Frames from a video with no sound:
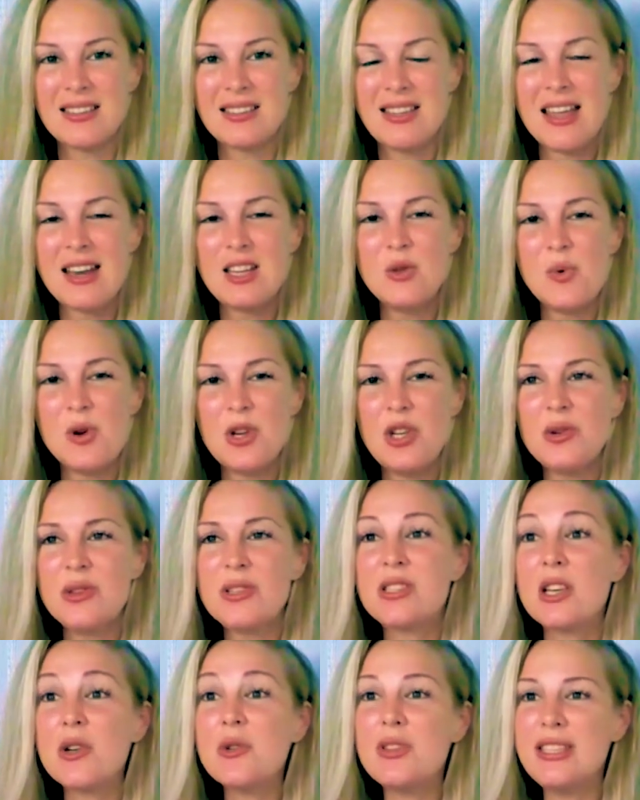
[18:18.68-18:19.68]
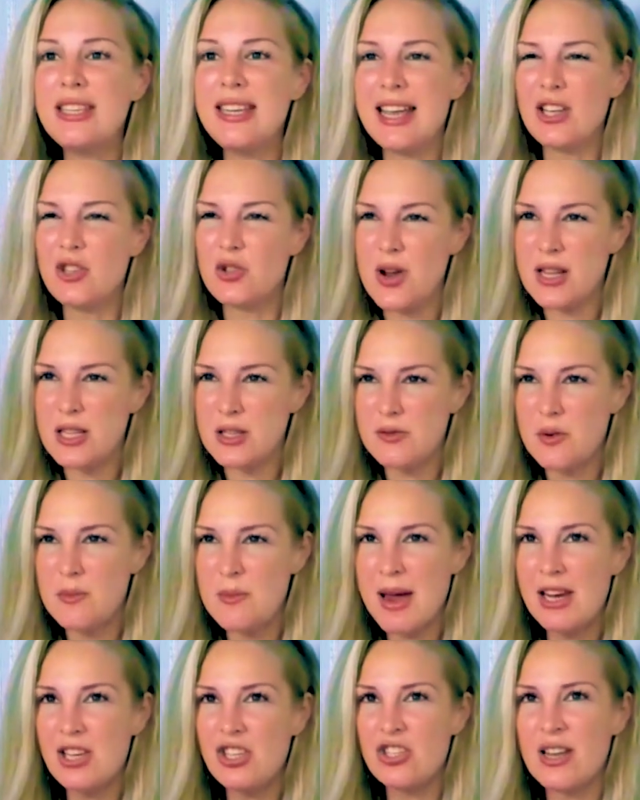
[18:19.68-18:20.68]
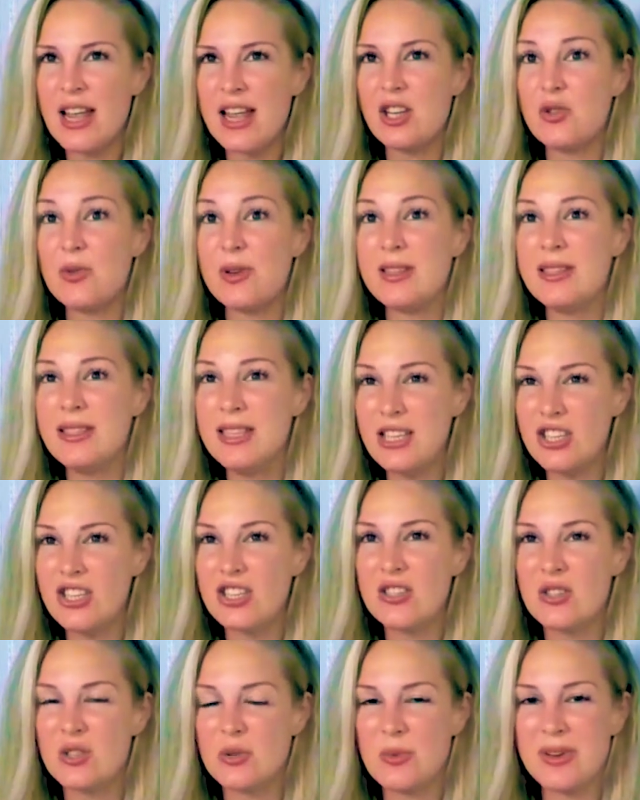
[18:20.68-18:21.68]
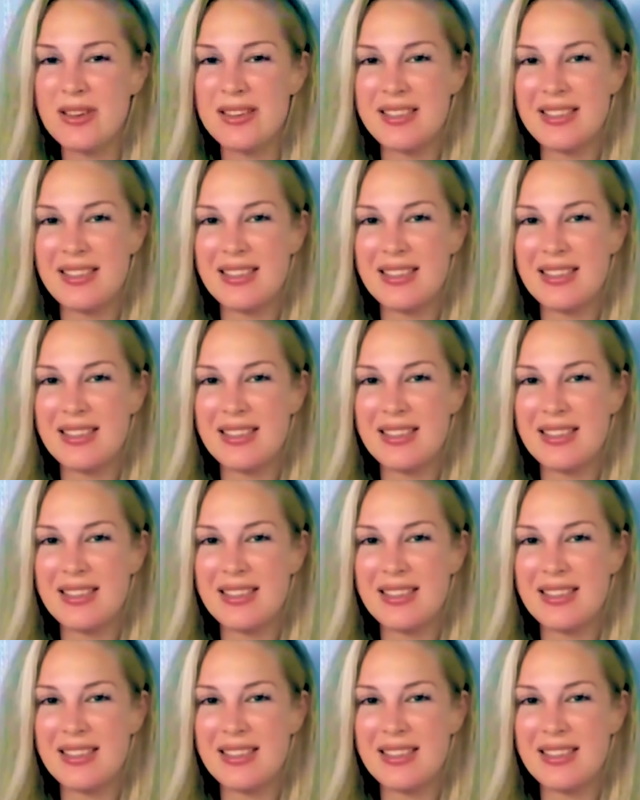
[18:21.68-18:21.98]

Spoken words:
That is what you associate transformation and transitions with.